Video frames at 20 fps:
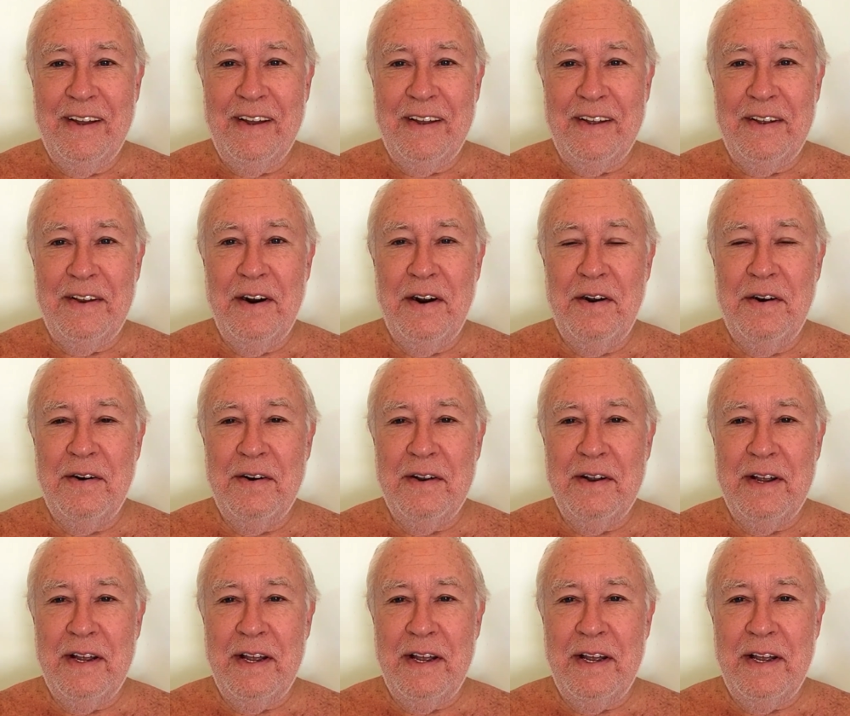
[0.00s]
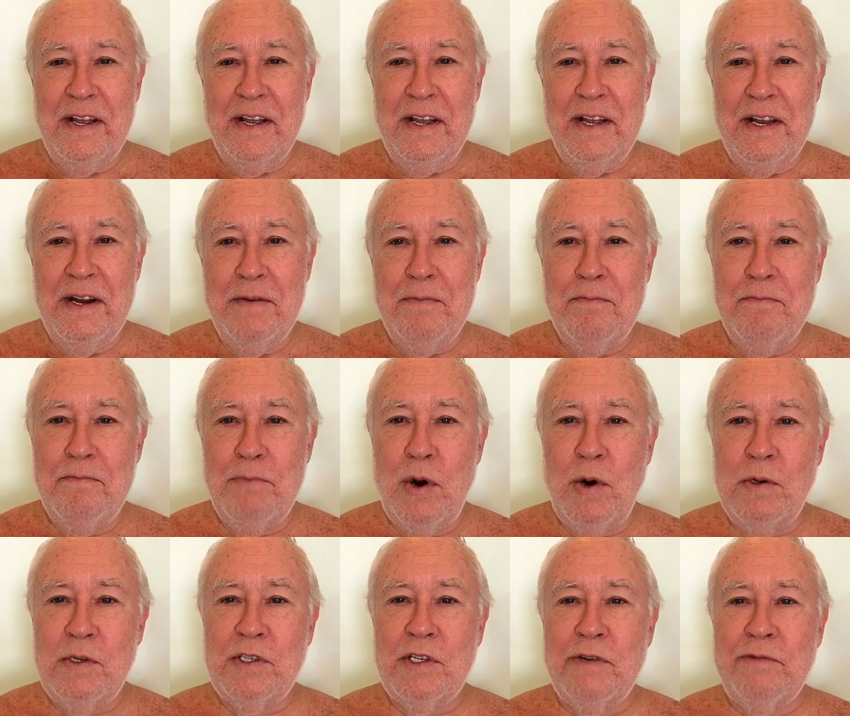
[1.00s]
You know, in
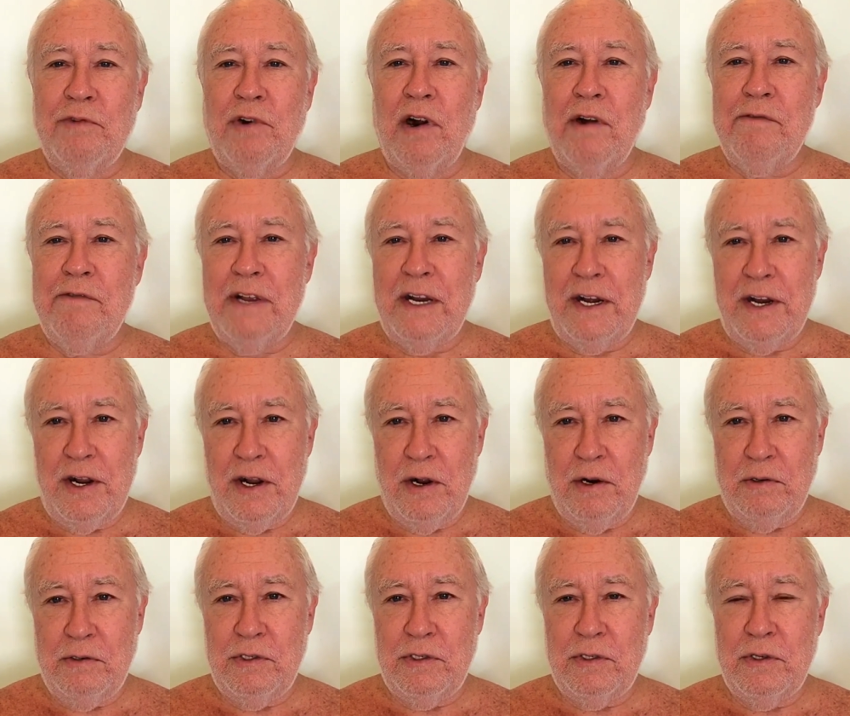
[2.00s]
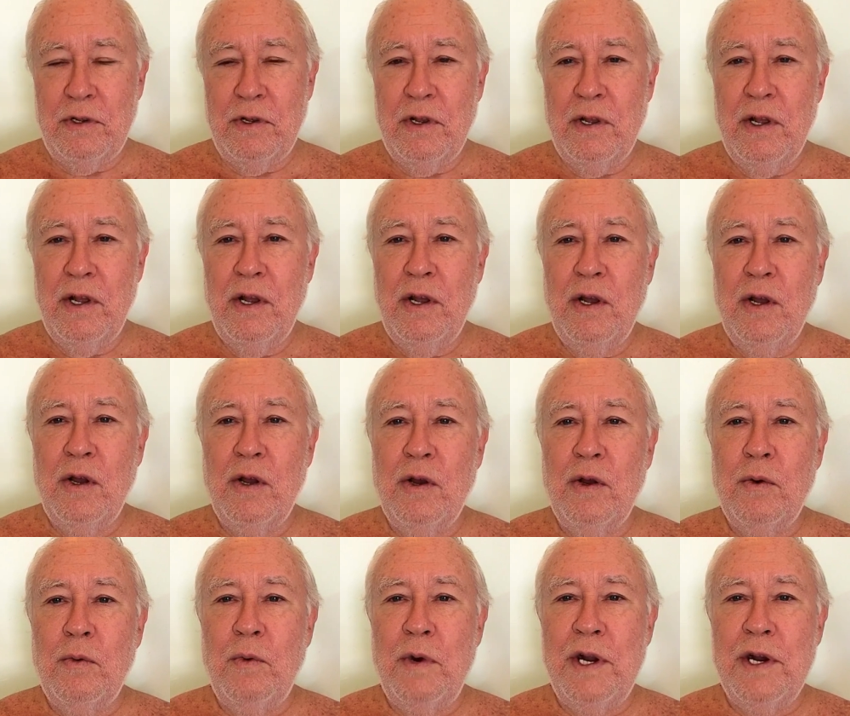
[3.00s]
most of our videos,
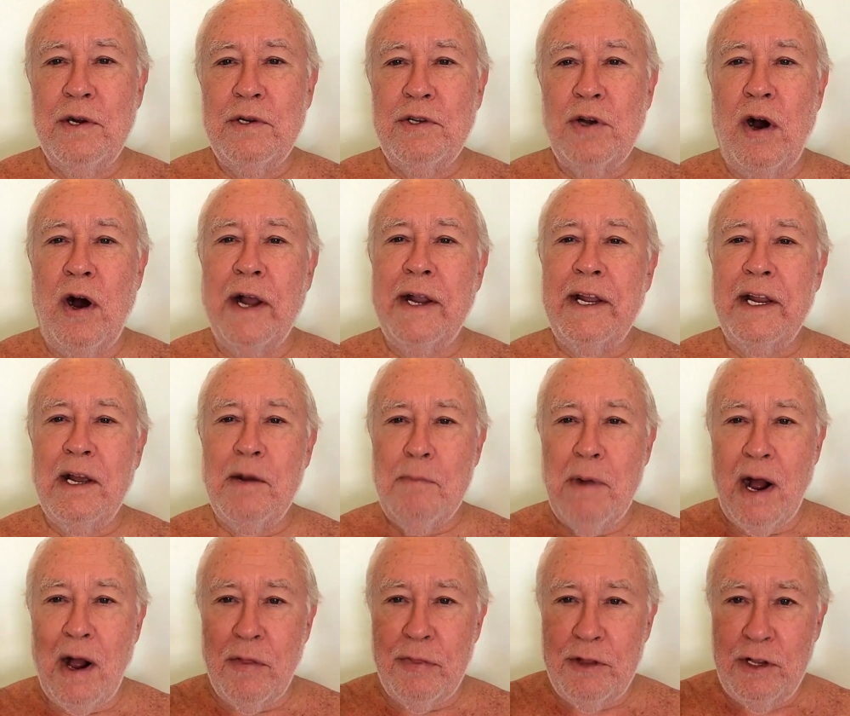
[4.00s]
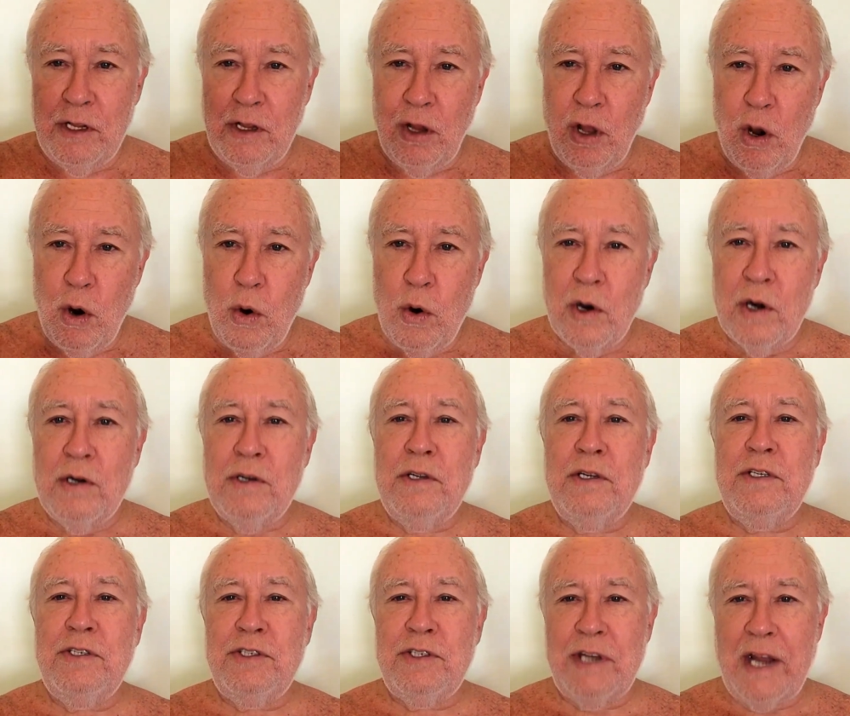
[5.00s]
we are talking about the lower
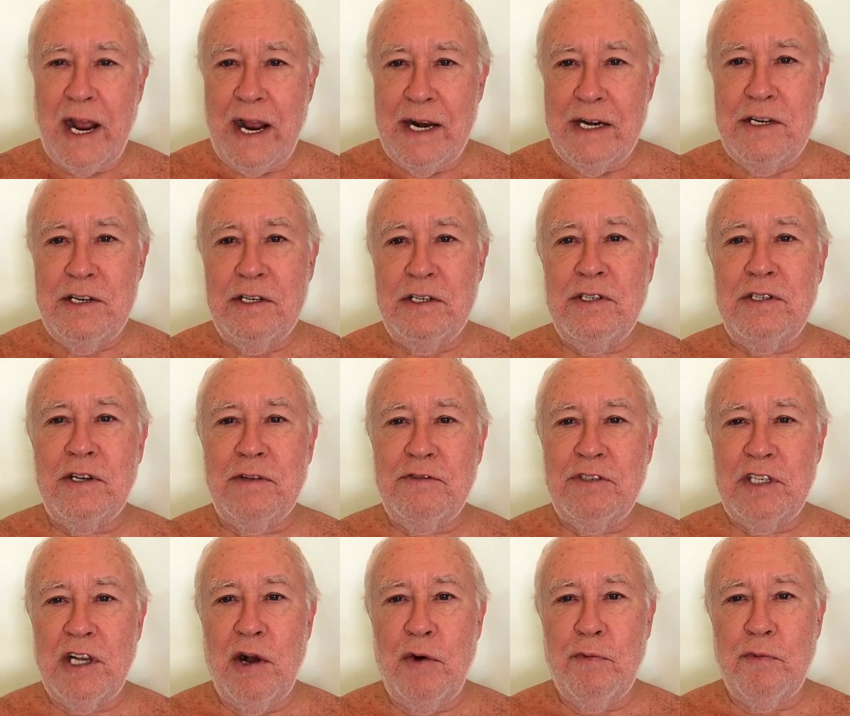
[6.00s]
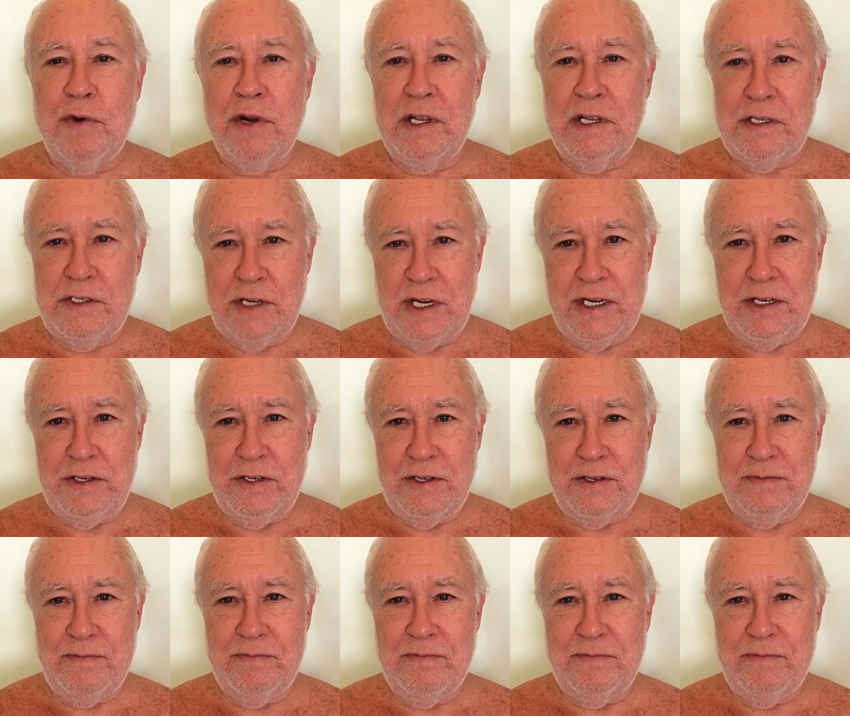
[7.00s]
stages of self-realization.